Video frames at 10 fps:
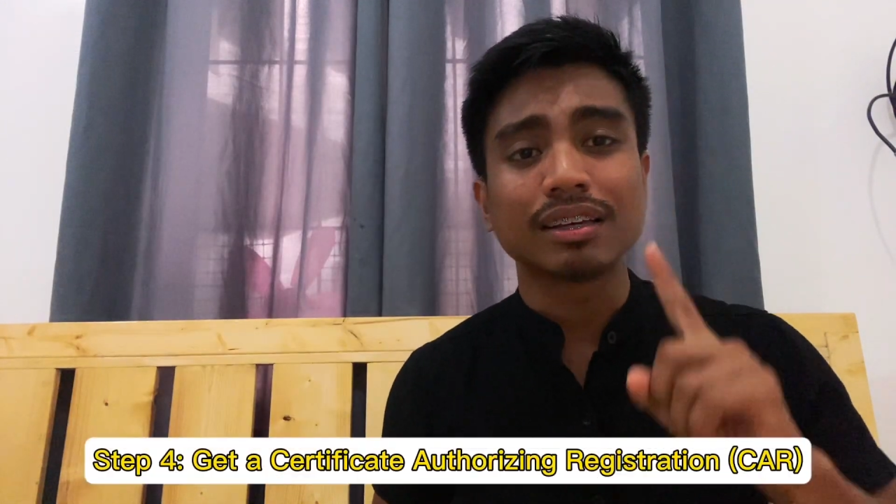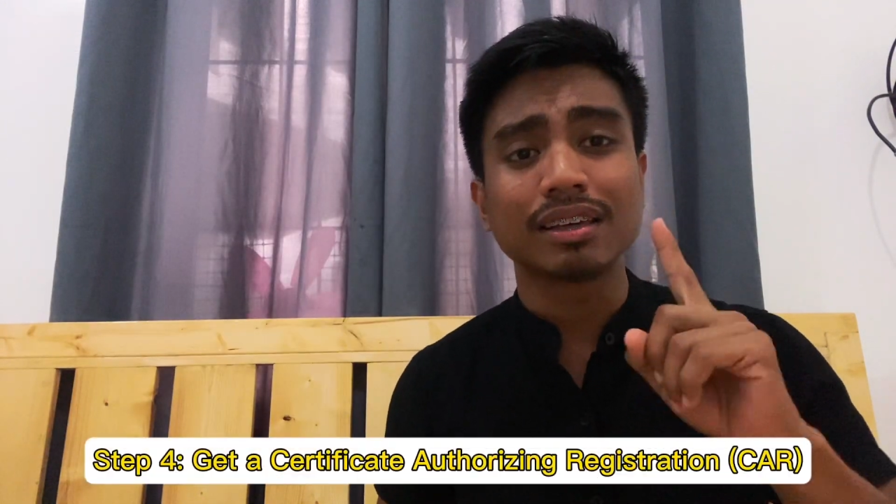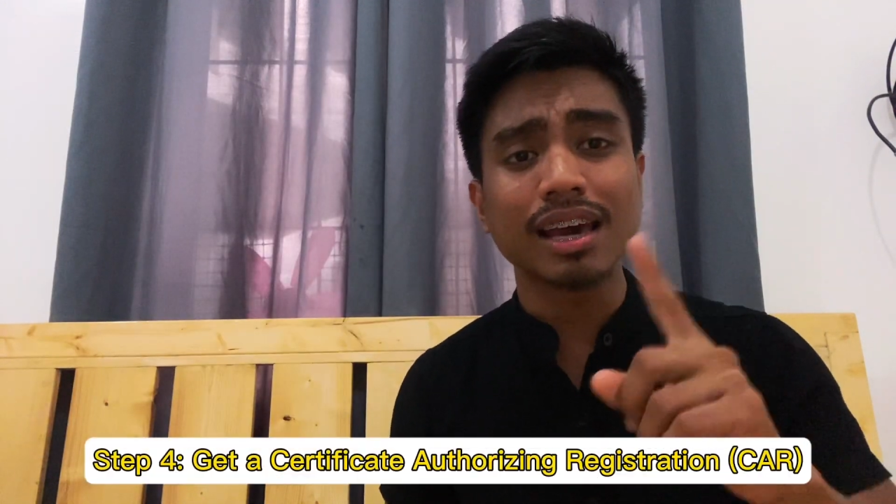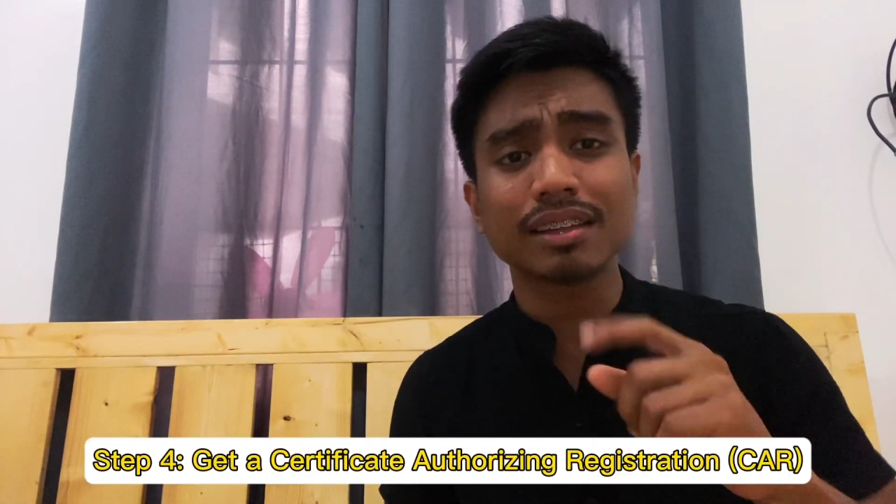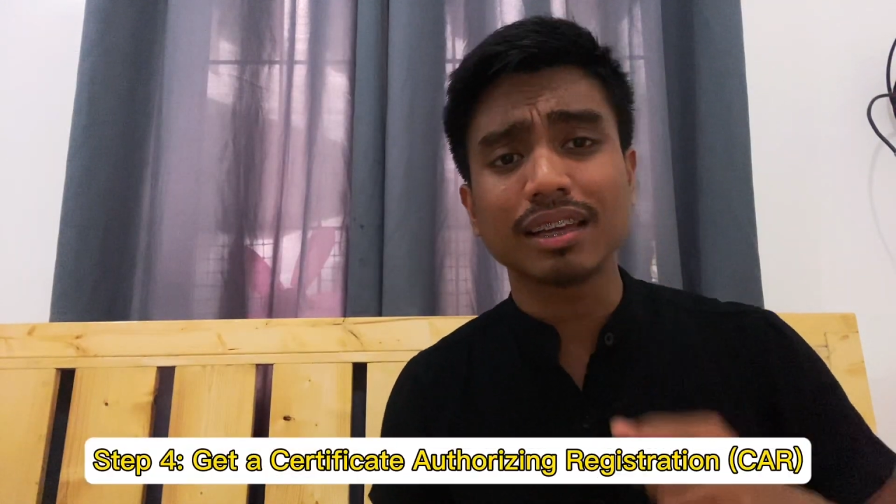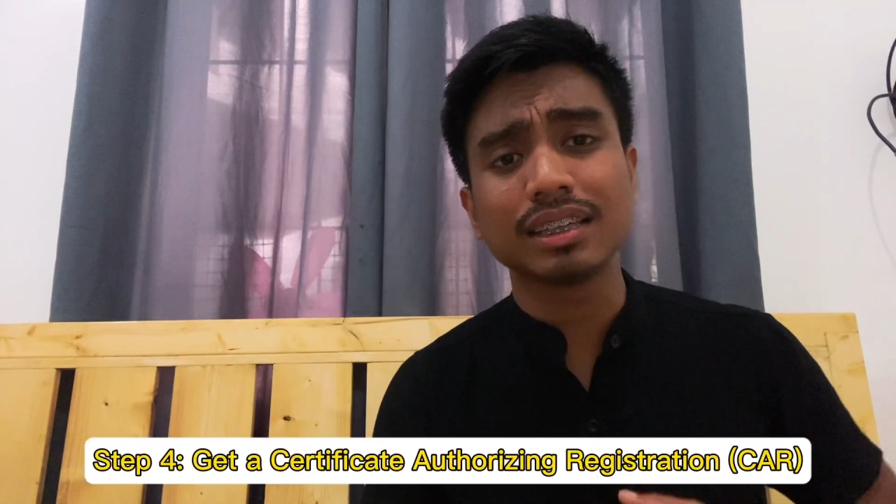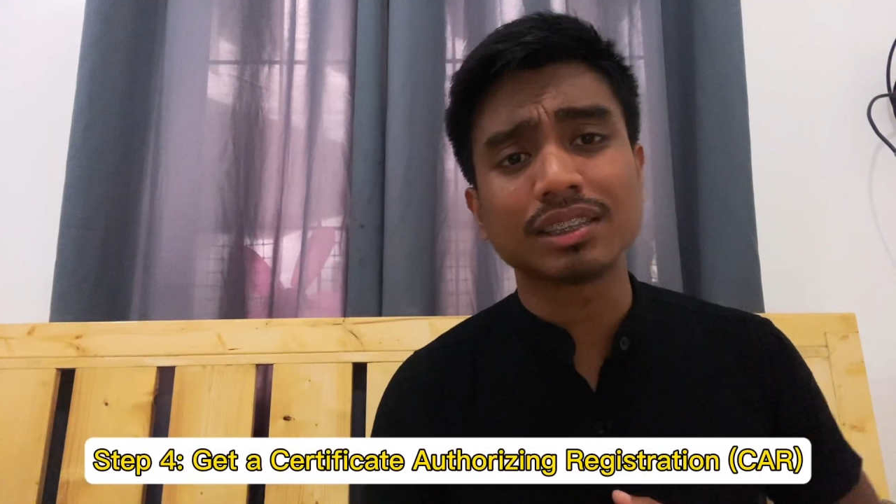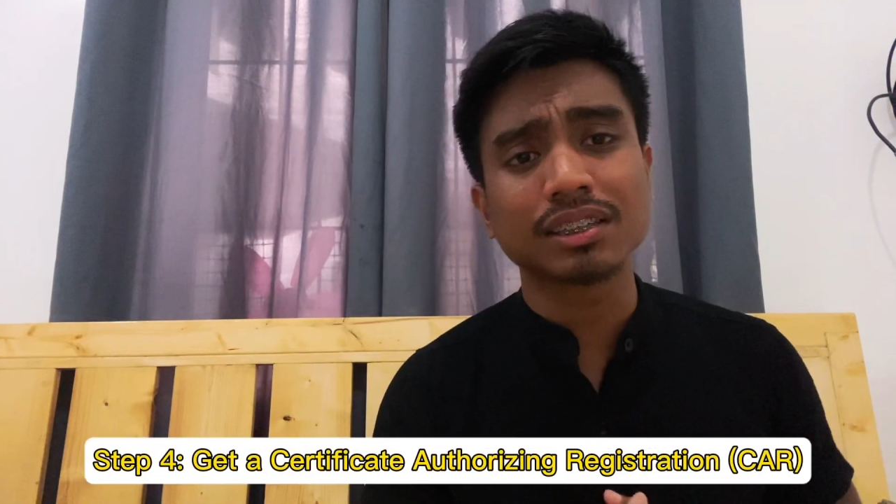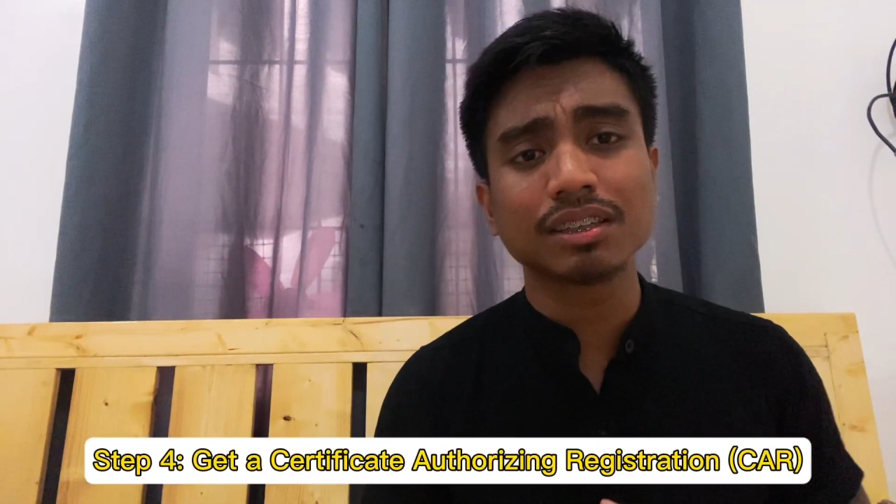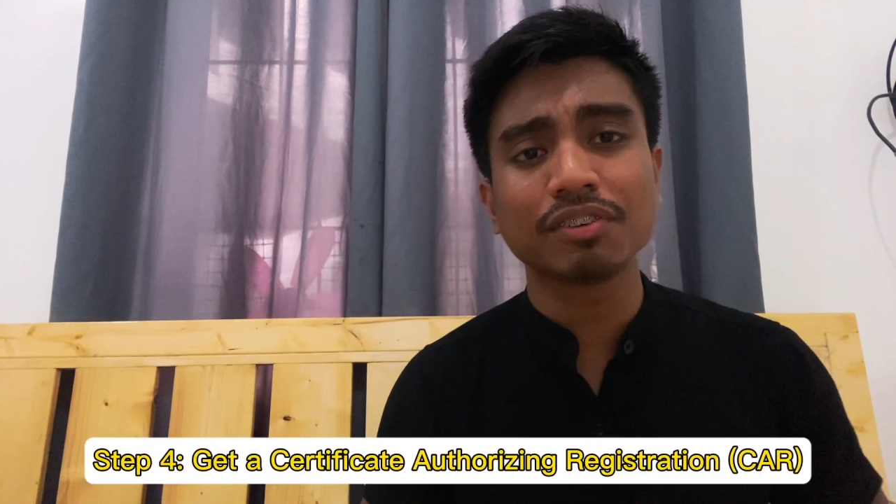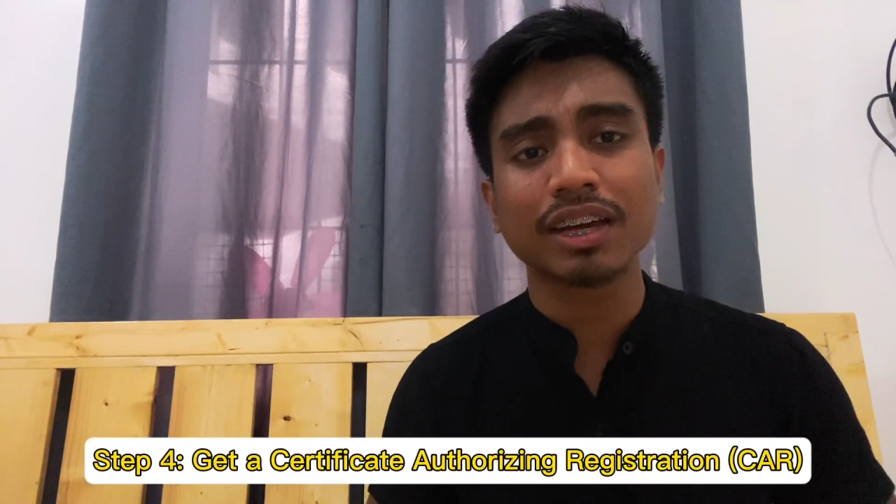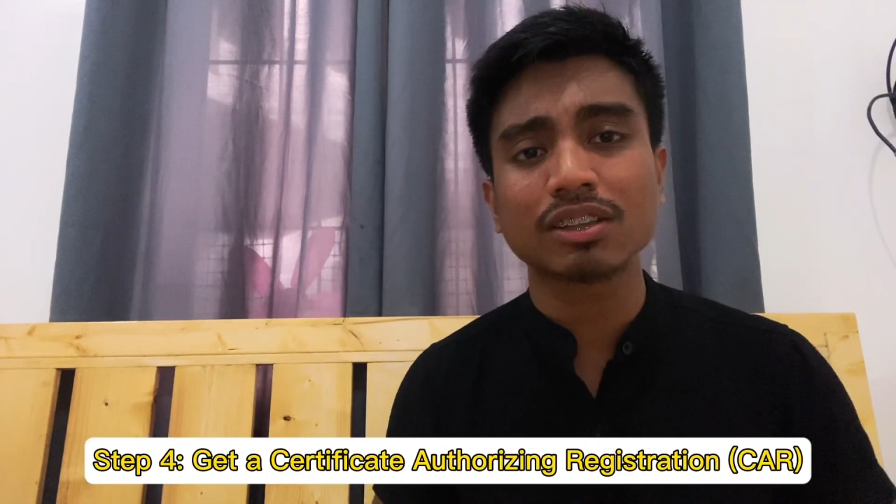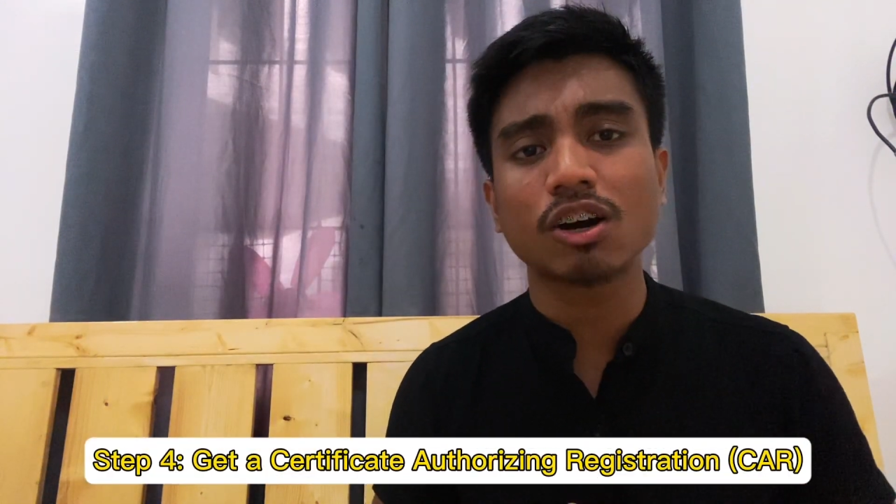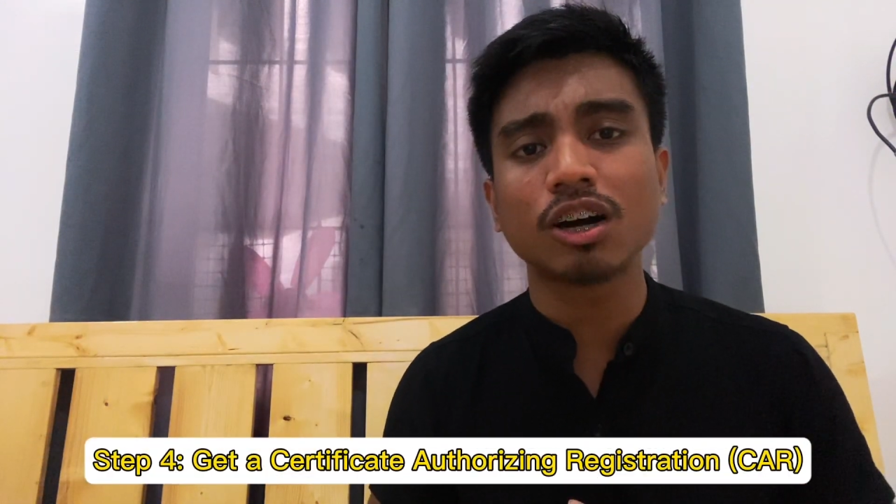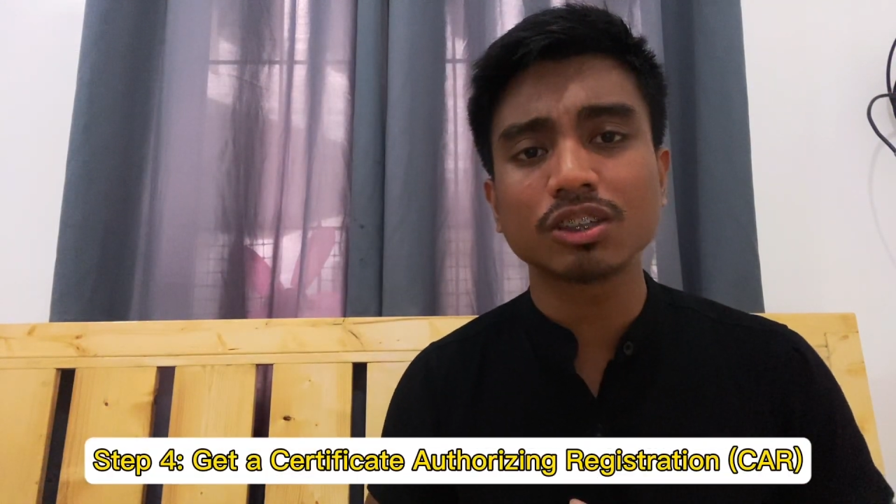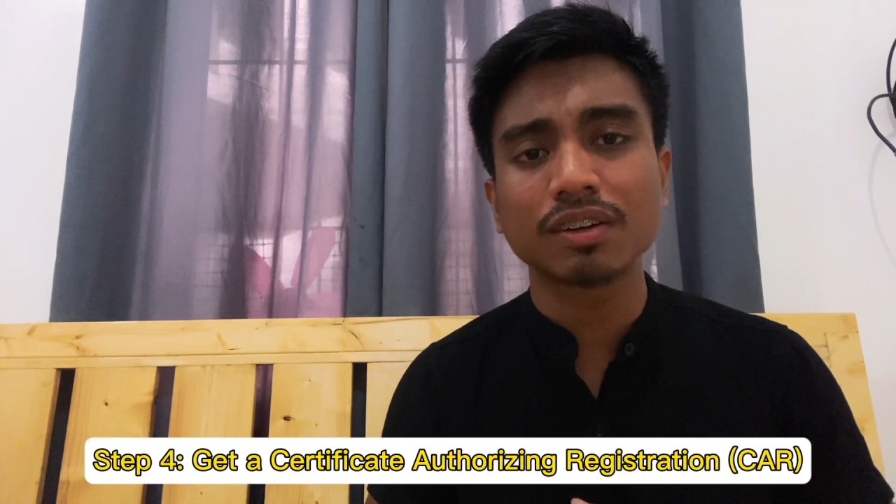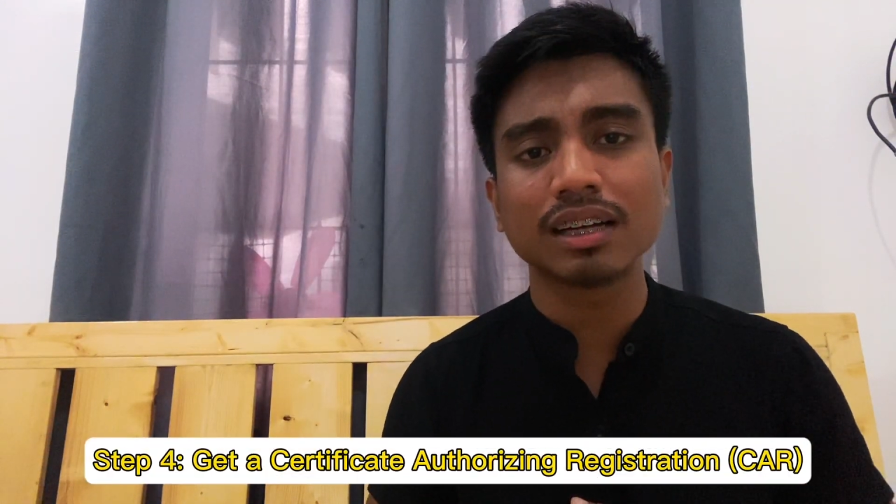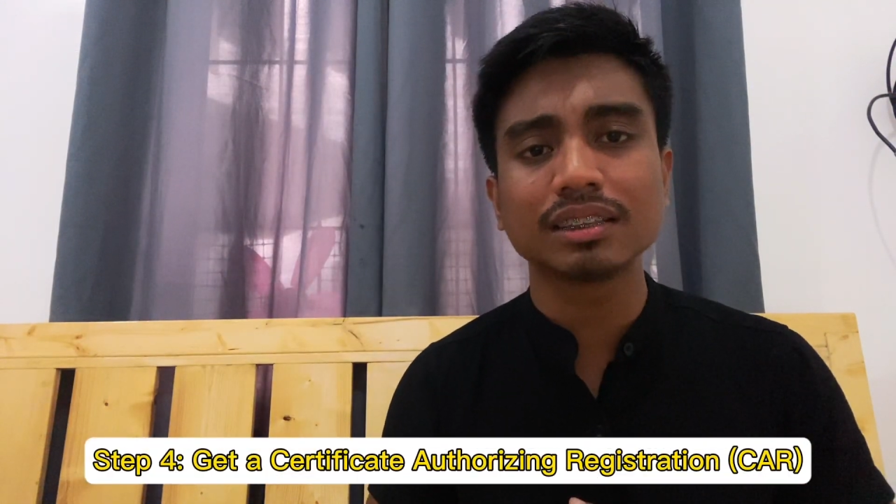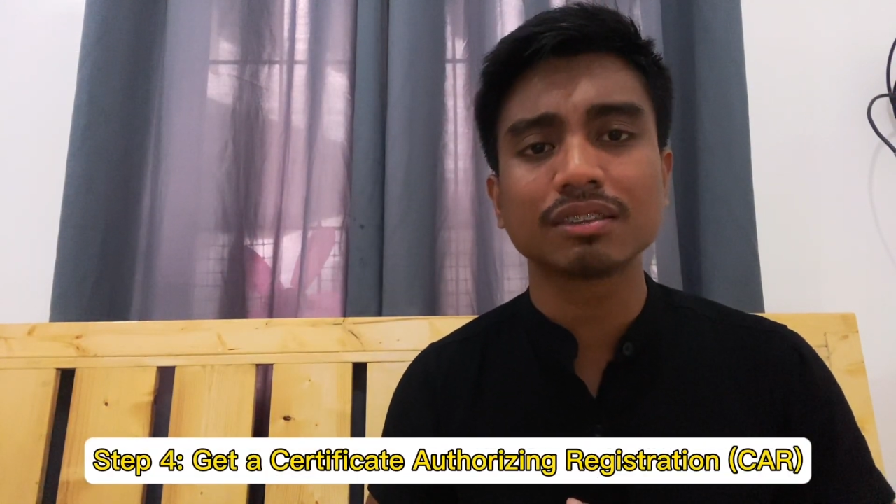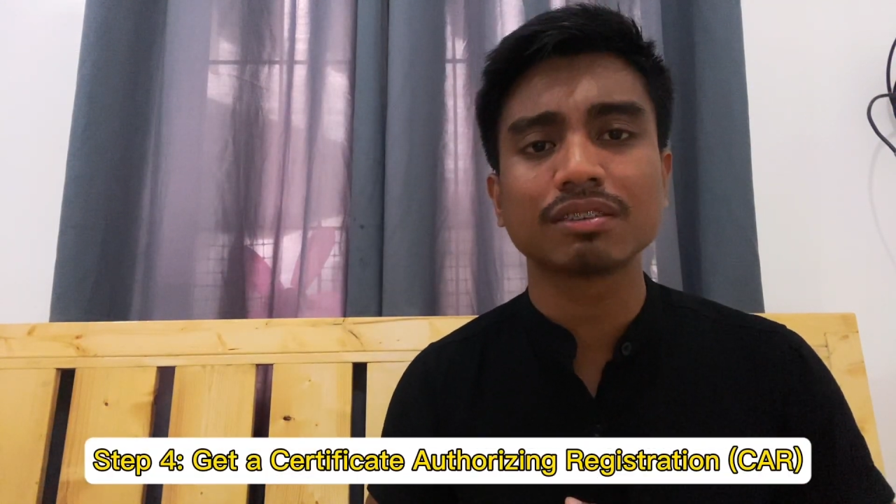Get a certificate authorizing